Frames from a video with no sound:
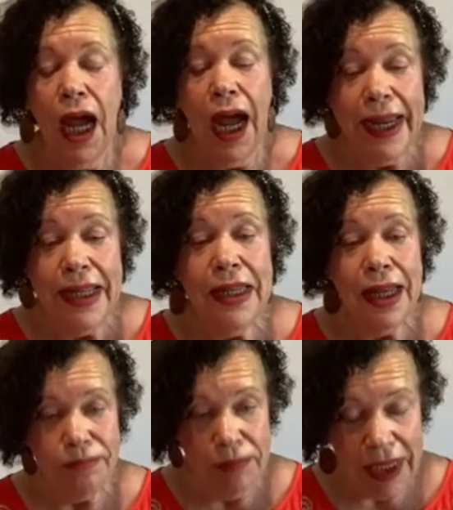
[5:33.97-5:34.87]
I
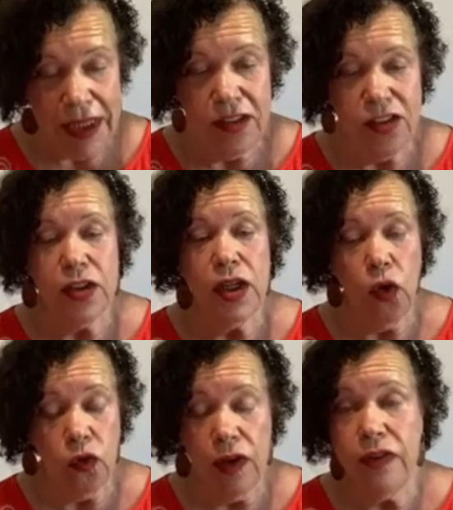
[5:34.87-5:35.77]
managed
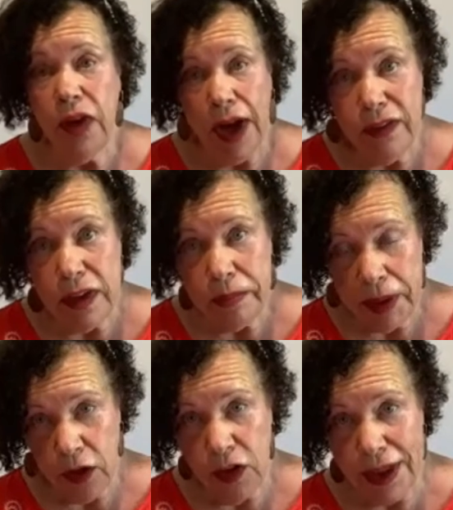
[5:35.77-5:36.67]
over a 5-year
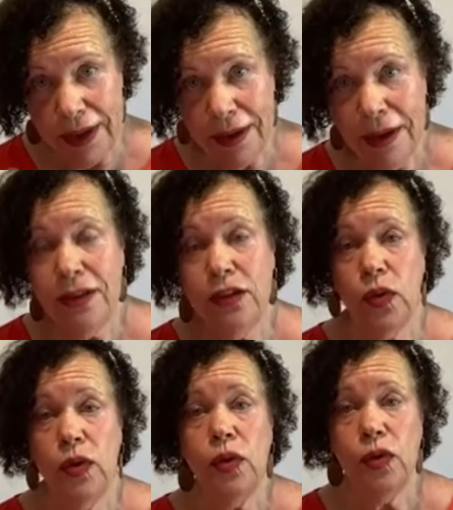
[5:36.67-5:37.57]
period to
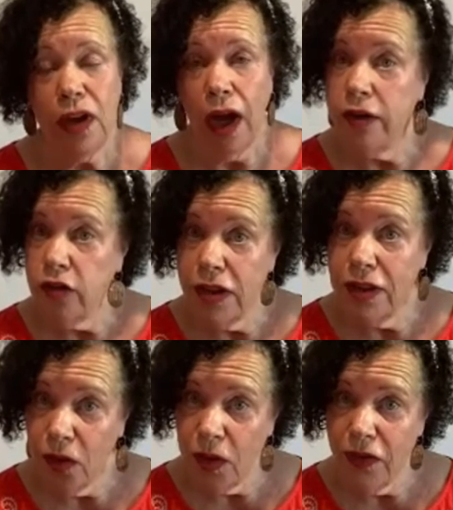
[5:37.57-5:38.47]
lose
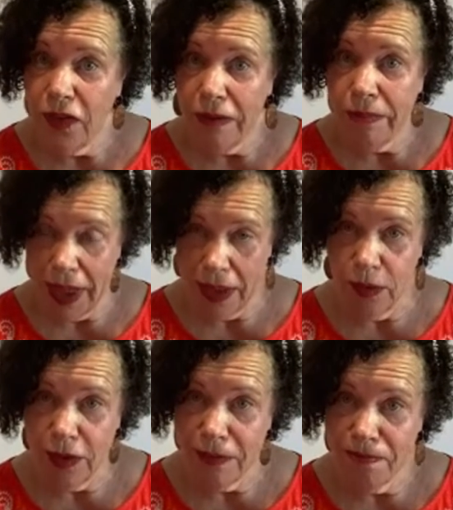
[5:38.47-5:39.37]
135
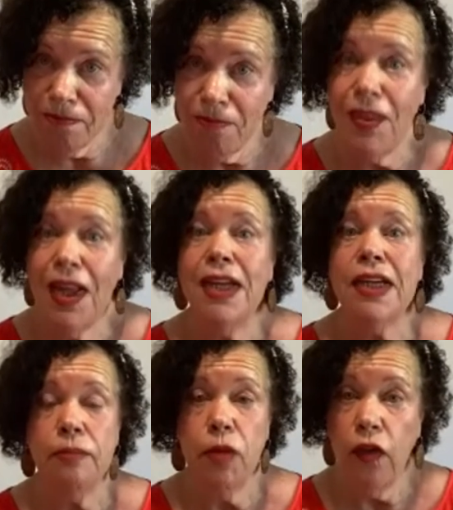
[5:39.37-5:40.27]
pounds,
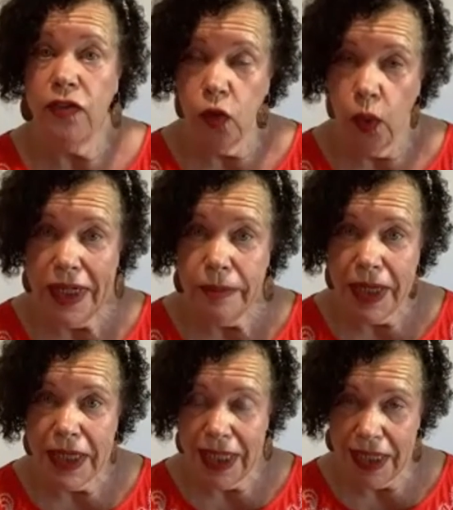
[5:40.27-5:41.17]
come off 20
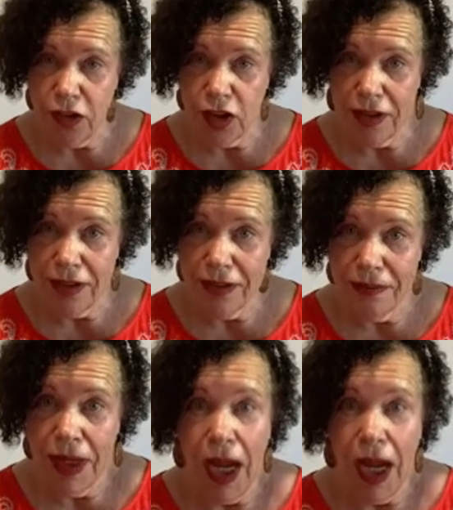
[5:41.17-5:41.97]
medications.